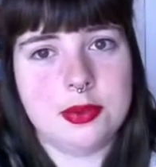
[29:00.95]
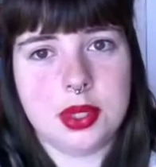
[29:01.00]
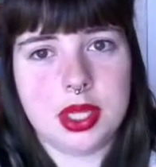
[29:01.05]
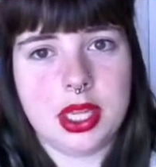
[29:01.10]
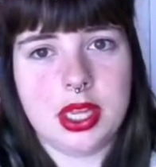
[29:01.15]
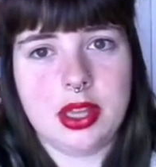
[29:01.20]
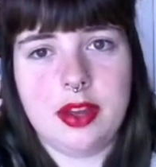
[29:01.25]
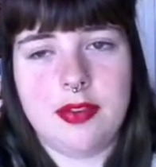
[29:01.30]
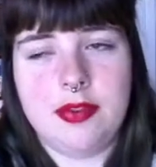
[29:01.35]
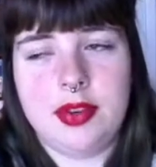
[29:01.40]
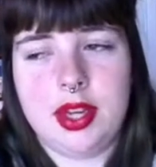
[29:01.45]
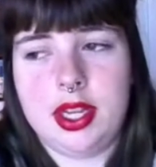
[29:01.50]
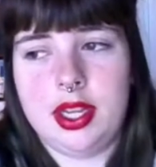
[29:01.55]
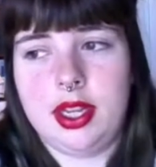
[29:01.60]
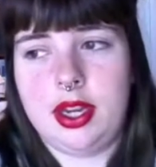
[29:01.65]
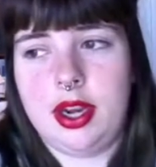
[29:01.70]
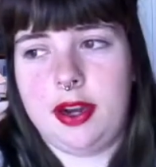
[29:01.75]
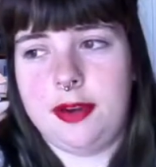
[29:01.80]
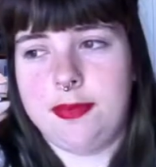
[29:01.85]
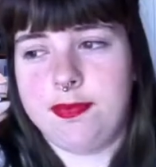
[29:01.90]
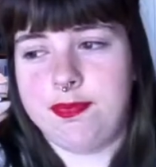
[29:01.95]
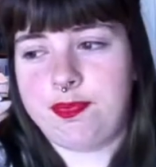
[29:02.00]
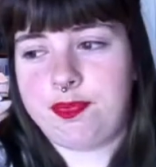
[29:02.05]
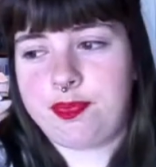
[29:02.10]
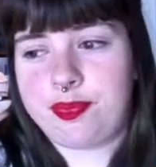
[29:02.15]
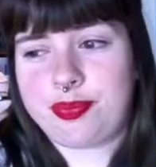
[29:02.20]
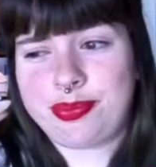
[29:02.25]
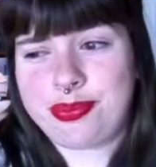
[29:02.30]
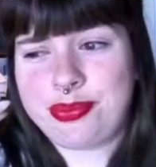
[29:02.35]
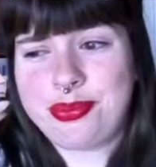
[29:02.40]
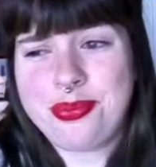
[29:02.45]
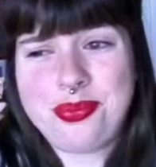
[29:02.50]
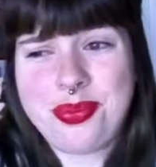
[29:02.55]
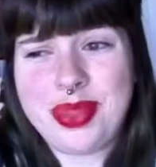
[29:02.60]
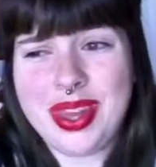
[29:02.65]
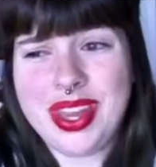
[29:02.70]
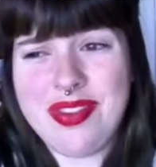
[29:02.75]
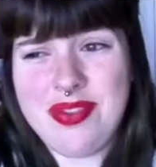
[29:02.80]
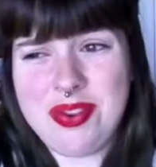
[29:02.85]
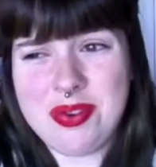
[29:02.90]
really loved it.
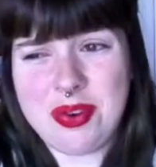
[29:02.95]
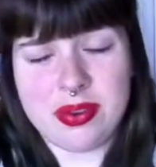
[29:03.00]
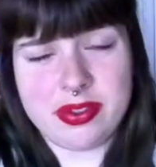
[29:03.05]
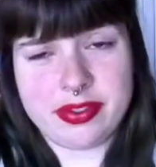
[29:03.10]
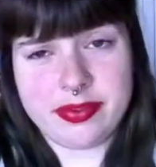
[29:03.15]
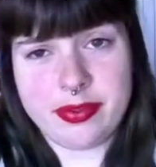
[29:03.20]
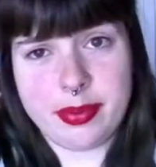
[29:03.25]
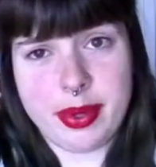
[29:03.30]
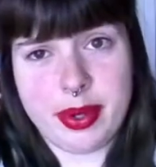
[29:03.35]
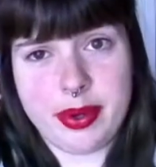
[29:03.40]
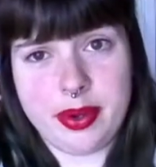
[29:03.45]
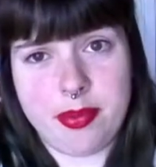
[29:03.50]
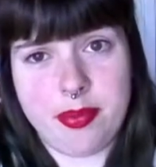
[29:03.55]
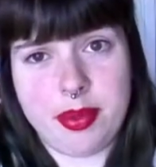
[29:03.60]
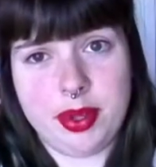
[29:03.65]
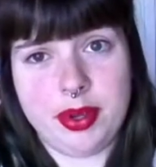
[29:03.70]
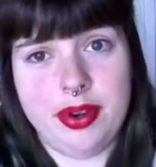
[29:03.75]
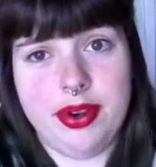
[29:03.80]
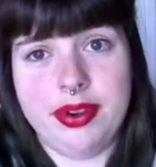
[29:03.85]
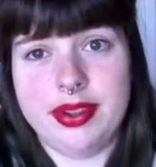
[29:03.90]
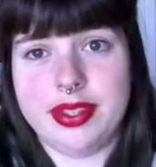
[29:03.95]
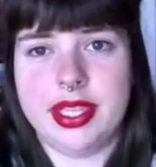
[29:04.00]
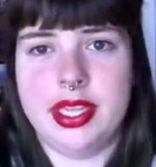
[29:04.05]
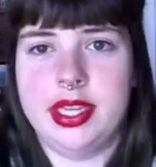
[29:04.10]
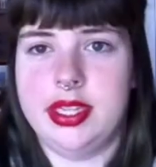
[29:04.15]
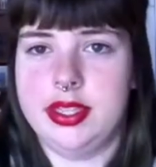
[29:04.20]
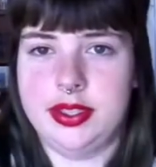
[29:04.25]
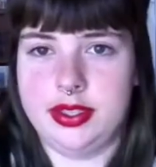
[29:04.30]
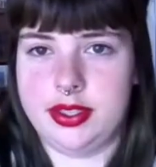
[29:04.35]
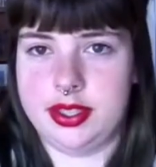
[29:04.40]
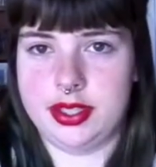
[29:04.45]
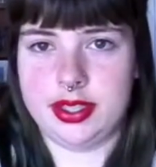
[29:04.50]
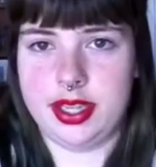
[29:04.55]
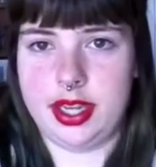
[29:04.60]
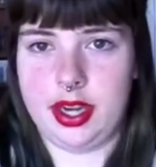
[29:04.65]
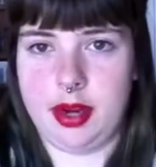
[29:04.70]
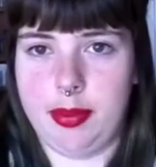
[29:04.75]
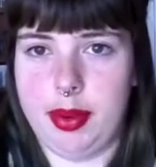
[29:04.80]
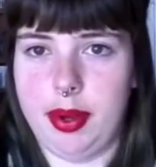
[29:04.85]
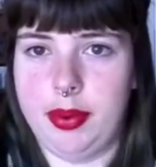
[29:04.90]
If you know stuff about computers, then it's just
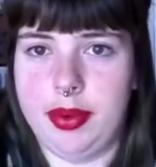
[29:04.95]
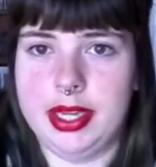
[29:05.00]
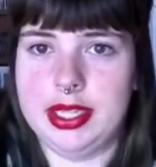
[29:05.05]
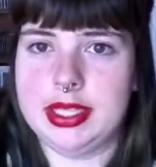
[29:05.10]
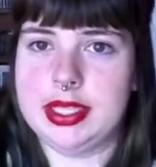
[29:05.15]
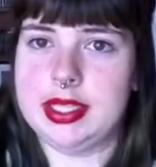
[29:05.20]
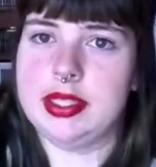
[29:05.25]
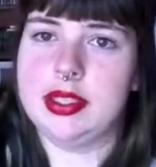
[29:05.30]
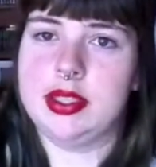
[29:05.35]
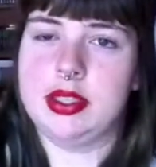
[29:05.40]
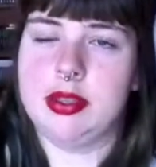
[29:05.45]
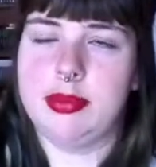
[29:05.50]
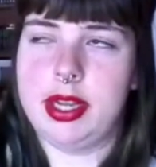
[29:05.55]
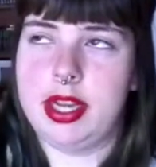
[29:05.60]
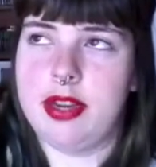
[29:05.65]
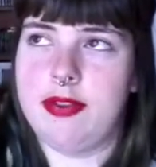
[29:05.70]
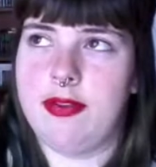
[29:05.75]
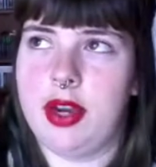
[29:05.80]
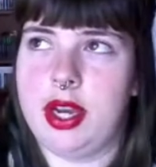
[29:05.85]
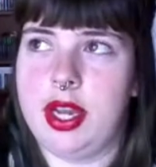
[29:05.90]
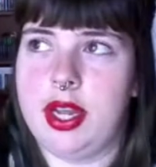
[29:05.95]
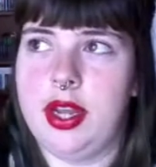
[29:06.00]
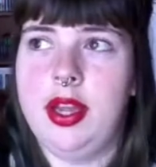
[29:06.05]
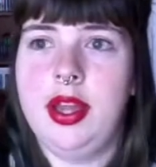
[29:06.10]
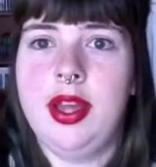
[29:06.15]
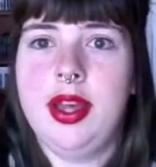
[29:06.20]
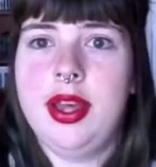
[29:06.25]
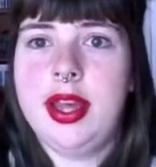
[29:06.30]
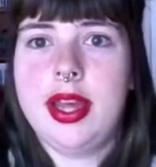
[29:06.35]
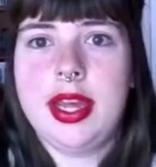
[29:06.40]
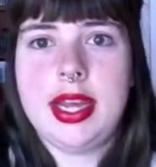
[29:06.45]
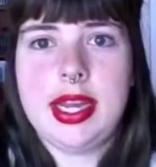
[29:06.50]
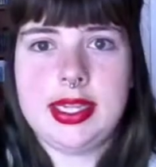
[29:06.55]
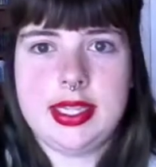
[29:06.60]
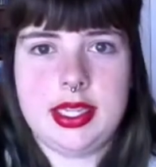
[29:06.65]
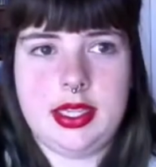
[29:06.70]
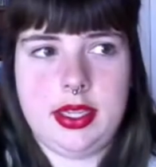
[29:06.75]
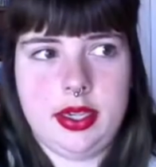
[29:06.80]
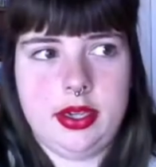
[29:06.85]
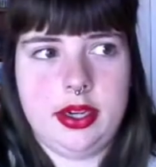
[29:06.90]
like a bonus to make it funny.
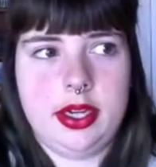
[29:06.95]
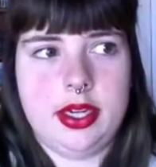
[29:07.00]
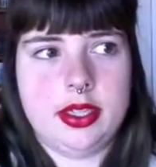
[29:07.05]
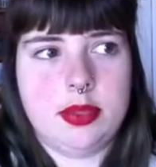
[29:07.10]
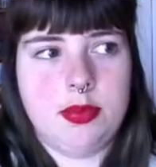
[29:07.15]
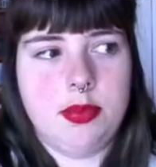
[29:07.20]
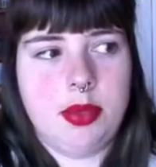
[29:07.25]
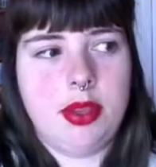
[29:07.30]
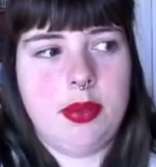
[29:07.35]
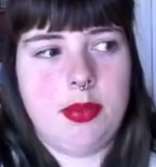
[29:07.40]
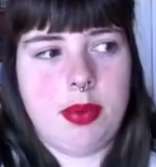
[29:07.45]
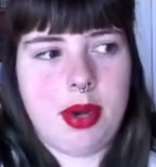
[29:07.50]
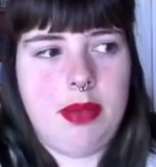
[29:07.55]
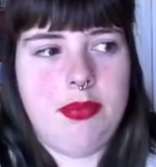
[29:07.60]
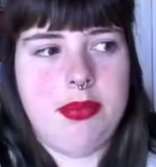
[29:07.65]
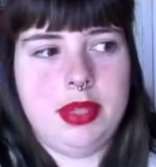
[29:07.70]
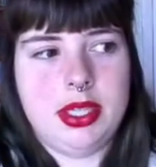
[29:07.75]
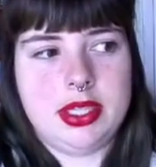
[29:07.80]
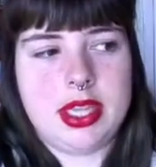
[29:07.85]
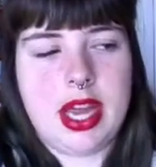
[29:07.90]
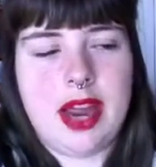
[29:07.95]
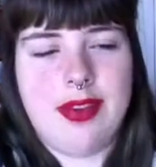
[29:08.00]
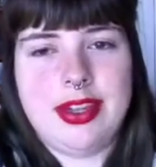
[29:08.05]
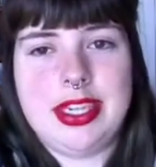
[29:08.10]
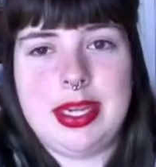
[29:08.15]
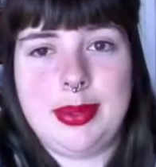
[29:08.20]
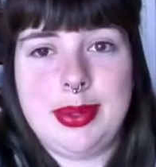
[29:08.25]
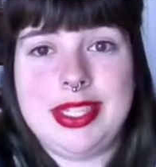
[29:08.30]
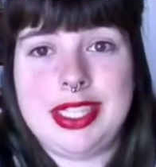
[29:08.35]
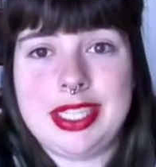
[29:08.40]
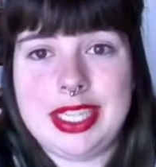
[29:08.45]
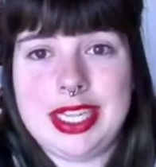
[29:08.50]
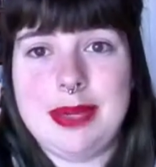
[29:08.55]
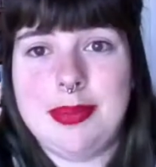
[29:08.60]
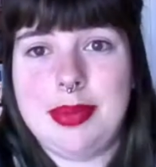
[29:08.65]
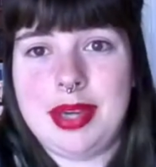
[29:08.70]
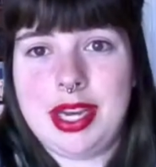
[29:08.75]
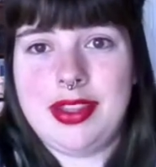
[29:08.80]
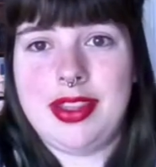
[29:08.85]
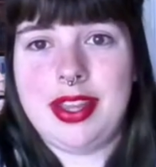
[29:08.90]
He's hilarious. But the problem is, every time I see
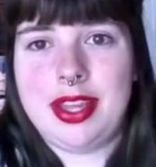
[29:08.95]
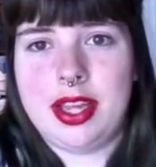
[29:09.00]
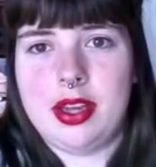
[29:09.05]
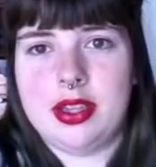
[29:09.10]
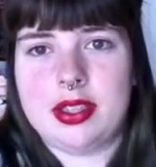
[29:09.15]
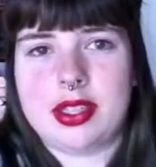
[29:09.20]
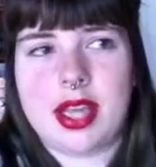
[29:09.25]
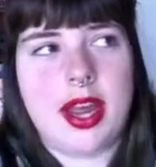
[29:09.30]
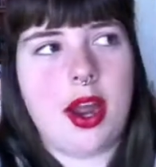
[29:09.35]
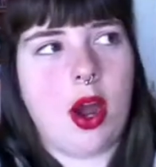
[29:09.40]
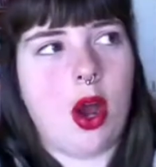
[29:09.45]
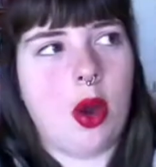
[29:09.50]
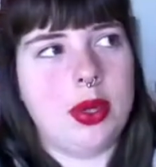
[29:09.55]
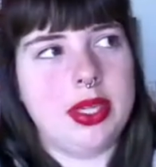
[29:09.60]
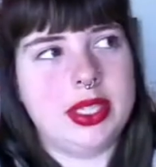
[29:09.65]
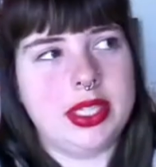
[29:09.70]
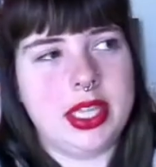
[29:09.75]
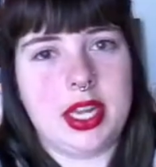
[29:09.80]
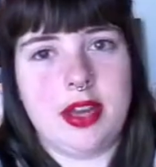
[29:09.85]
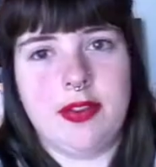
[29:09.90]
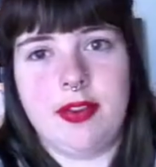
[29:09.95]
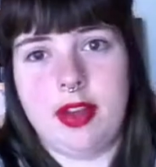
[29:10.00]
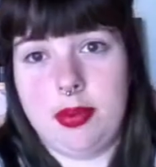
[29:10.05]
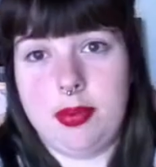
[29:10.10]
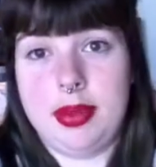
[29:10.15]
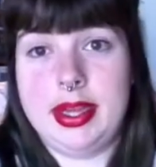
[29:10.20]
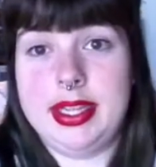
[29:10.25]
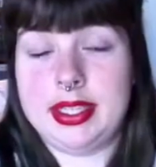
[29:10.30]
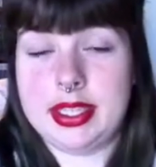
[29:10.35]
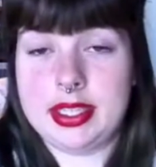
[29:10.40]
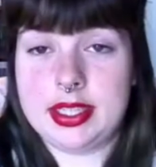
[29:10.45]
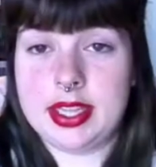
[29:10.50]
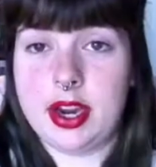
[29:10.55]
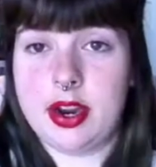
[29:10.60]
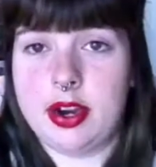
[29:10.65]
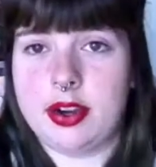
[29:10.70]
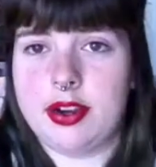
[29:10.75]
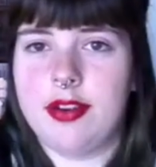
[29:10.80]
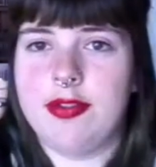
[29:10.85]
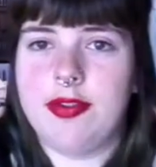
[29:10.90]
him in anything else, I always think of him as this
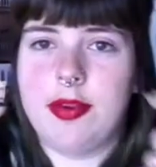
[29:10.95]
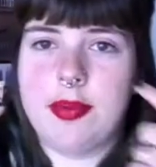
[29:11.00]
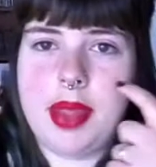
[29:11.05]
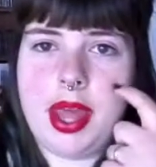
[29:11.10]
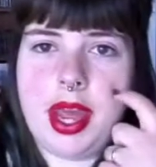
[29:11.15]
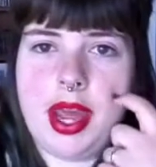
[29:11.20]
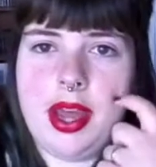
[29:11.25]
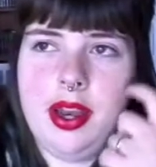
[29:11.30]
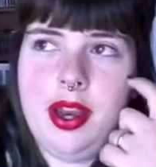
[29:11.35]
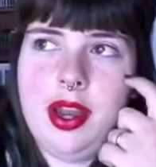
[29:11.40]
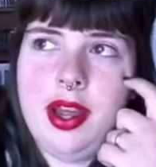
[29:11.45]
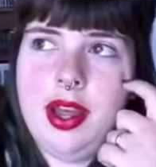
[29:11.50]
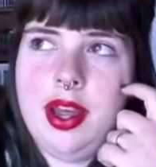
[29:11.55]
character from that.